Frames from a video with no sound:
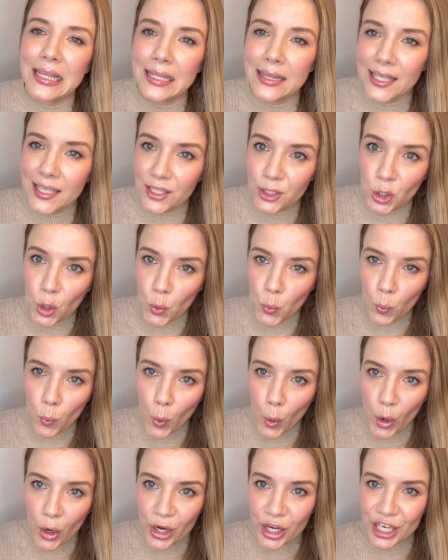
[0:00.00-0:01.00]
that they don't
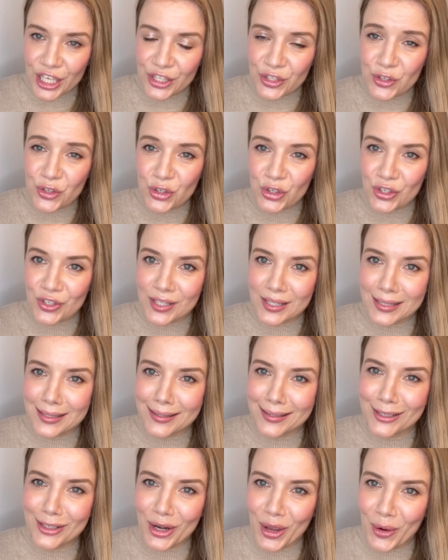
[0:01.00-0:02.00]
work. It's just,
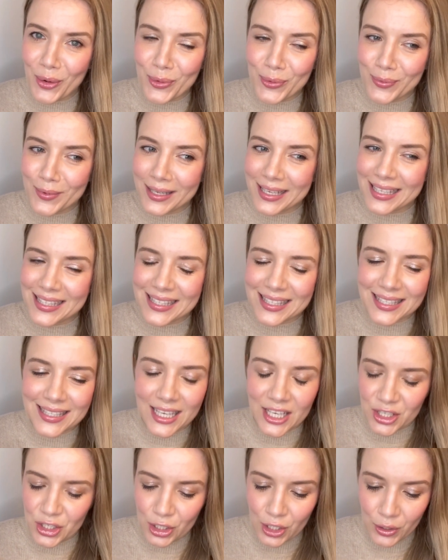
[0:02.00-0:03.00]
you know, it's
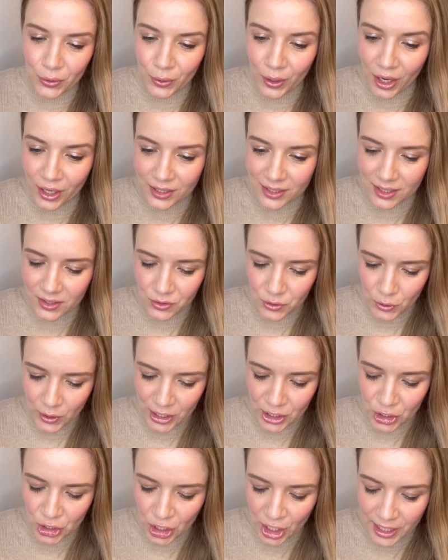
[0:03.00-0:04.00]
such a low
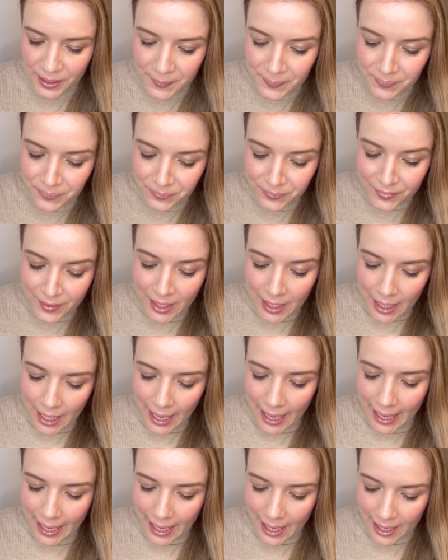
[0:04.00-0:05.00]
concentration.
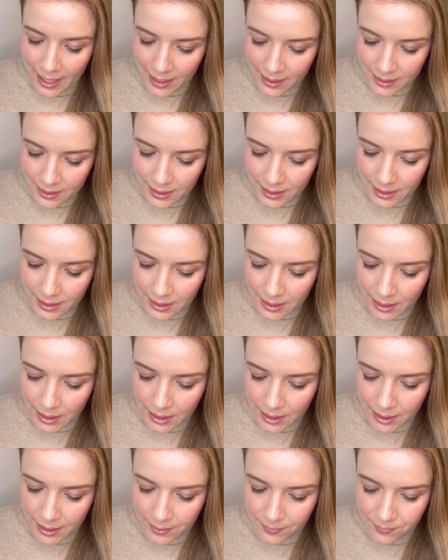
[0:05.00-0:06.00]

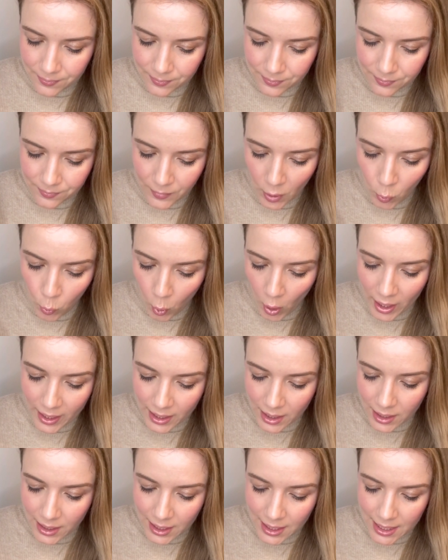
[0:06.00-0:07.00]
And
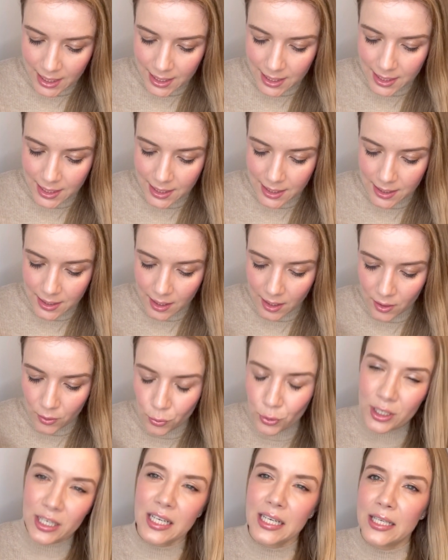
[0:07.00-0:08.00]
one is a
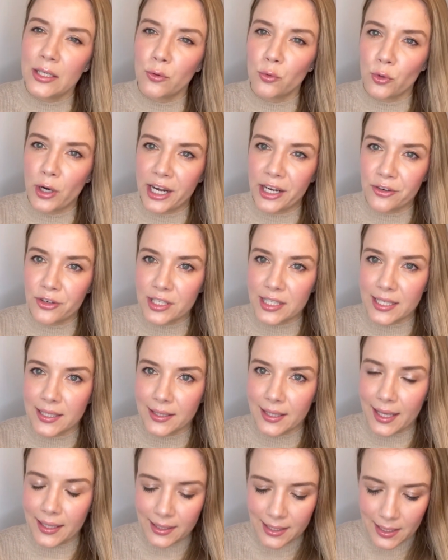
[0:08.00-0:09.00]
really rare
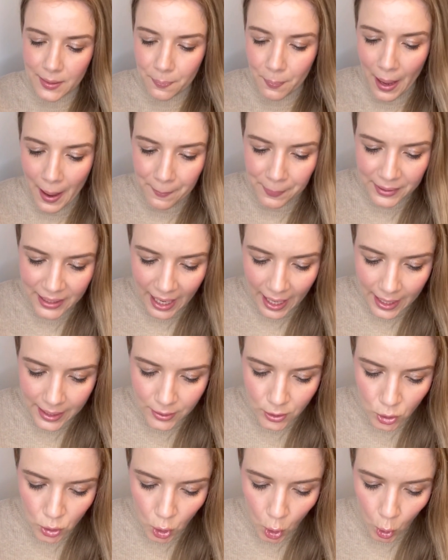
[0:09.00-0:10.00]
synthetic
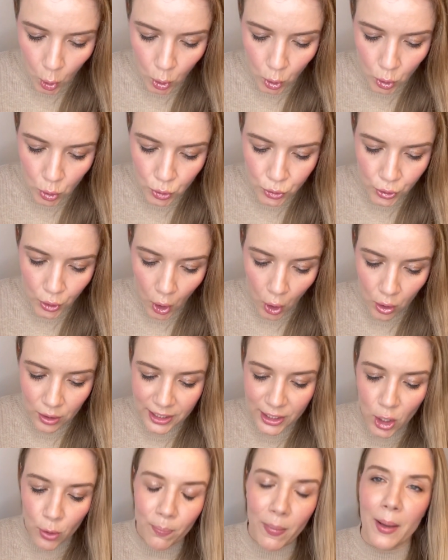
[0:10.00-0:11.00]
peptide called
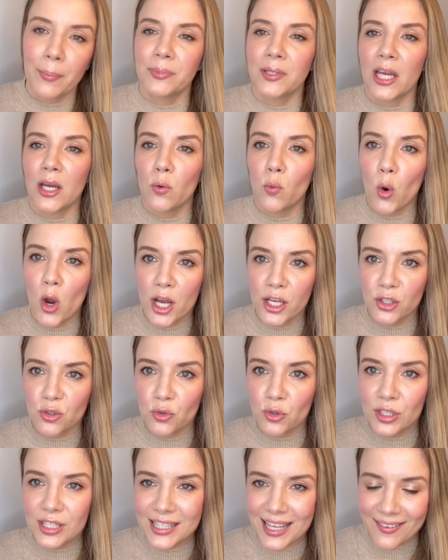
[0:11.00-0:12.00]
oligopeptide
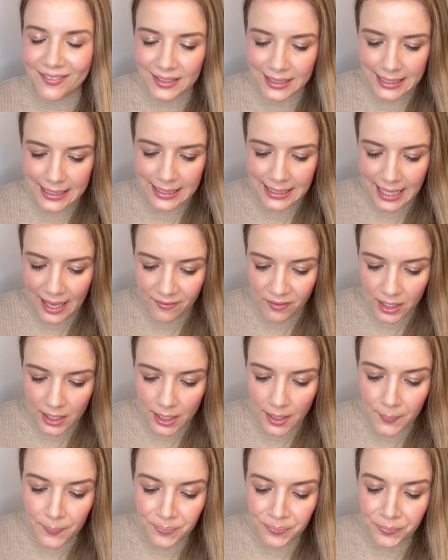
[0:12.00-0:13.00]

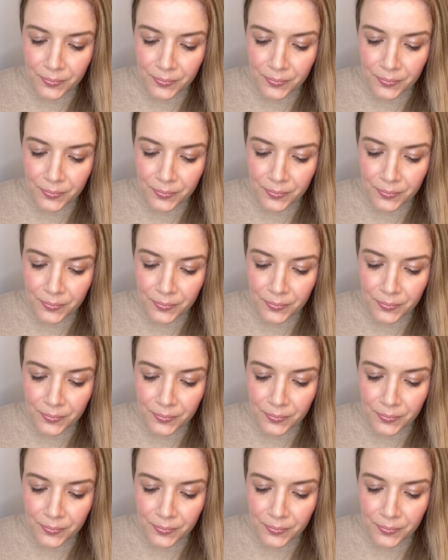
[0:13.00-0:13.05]
177.